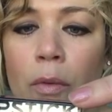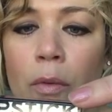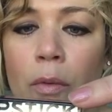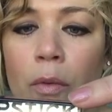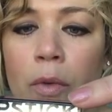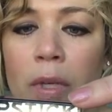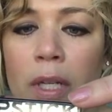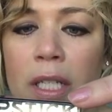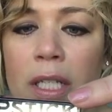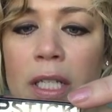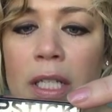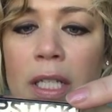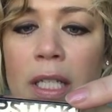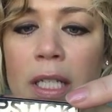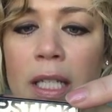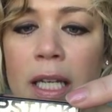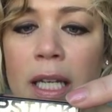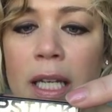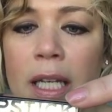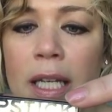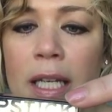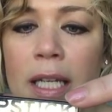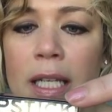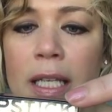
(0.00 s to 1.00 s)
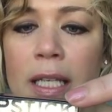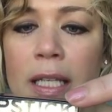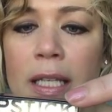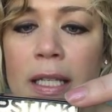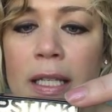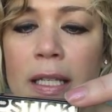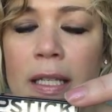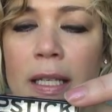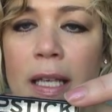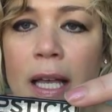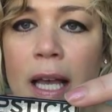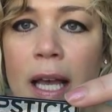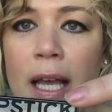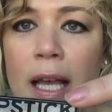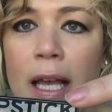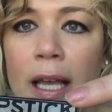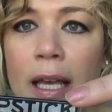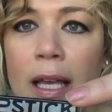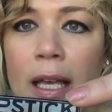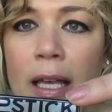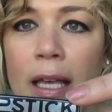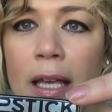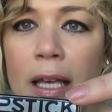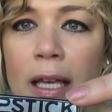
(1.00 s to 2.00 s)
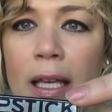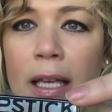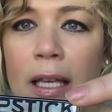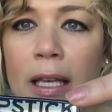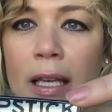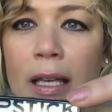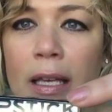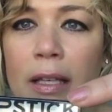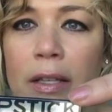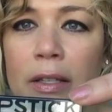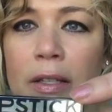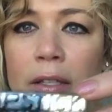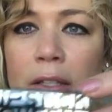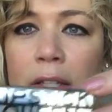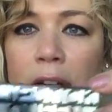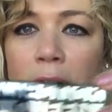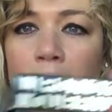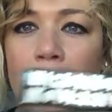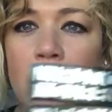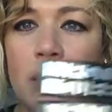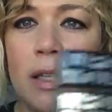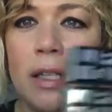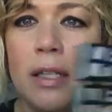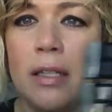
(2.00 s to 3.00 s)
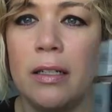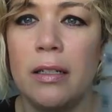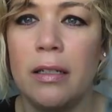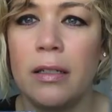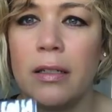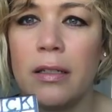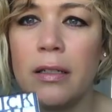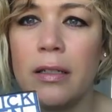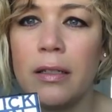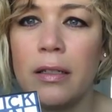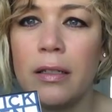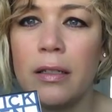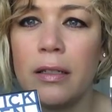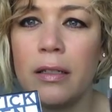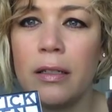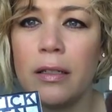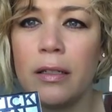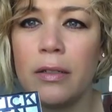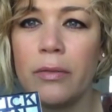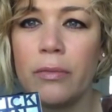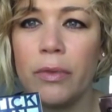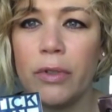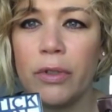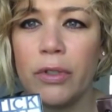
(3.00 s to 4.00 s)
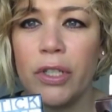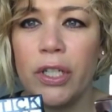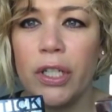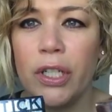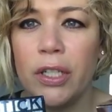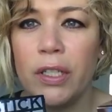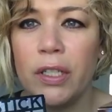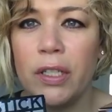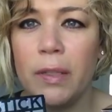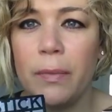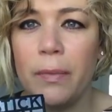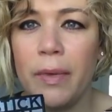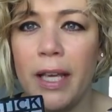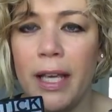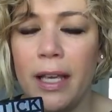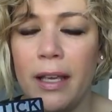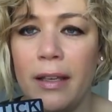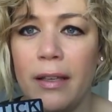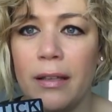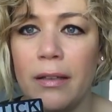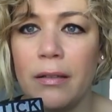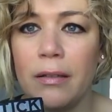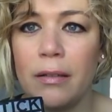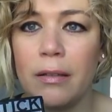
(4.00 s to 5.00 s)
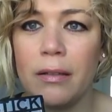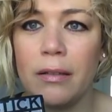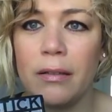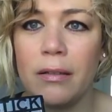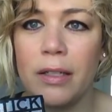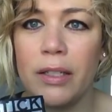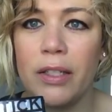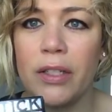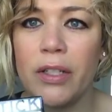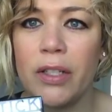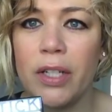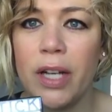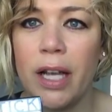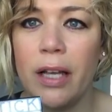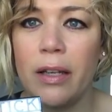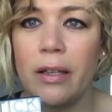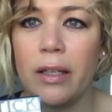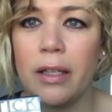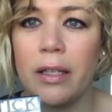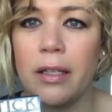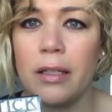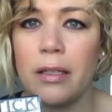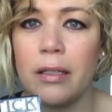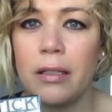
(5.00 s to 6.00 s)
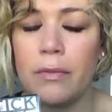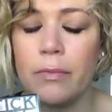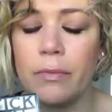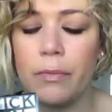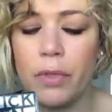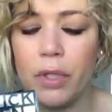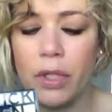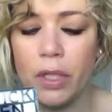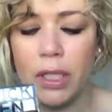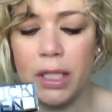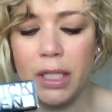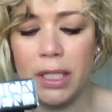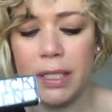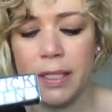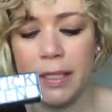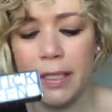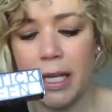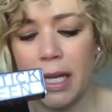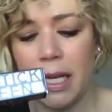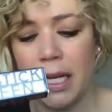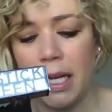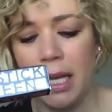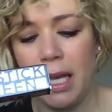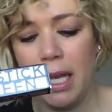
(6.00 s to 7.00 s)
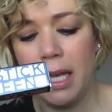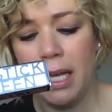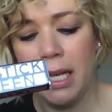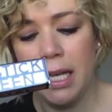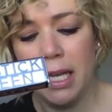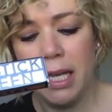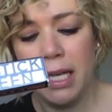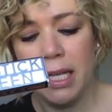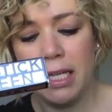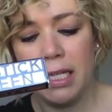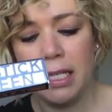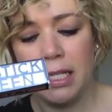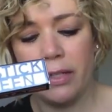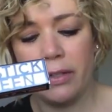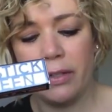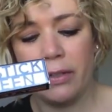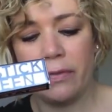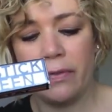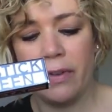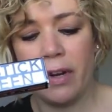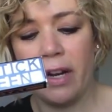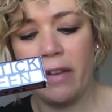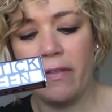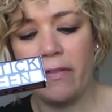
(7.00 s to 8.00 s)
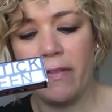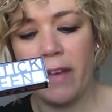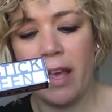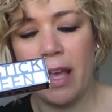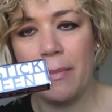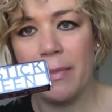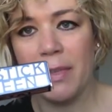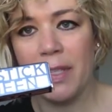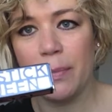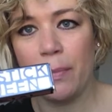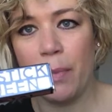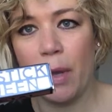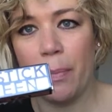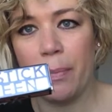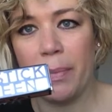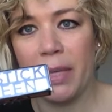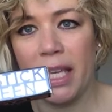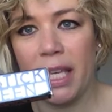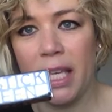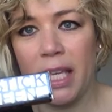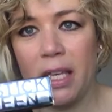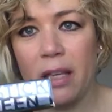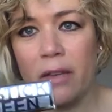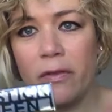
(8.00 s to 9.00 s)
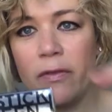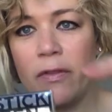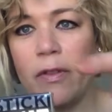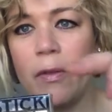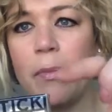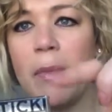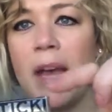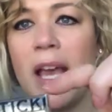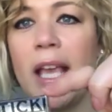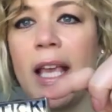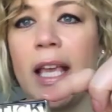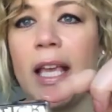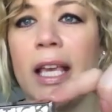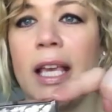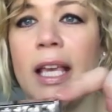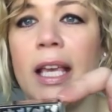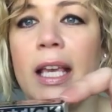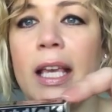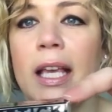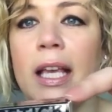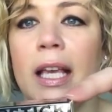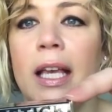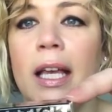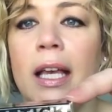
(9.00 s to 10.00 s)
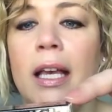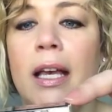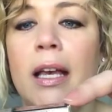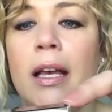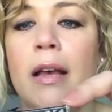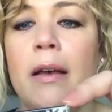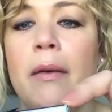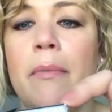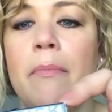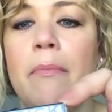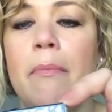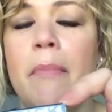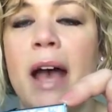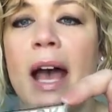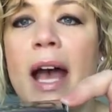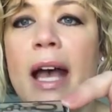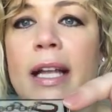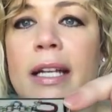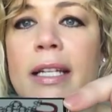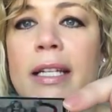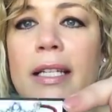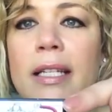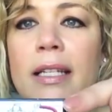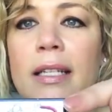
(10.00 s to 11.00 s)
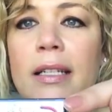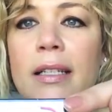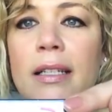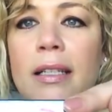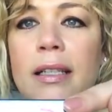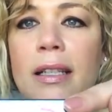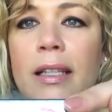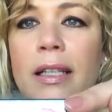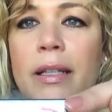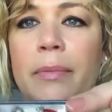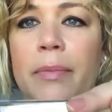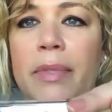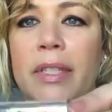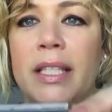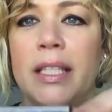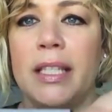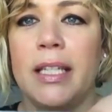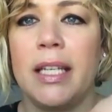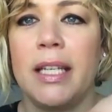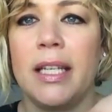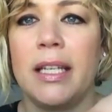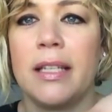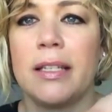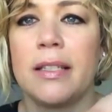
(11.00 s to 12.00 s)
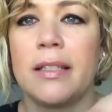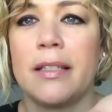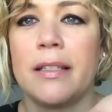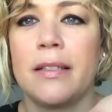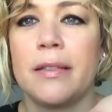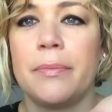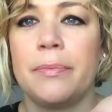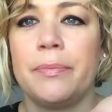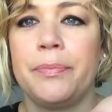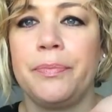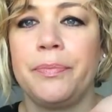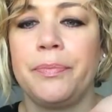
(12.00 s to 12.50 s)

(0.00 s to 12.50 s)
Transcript: which is a Australian, well she used to be an Australian beauty designer. She was very famous, Poppy King, for making matte lipsticks.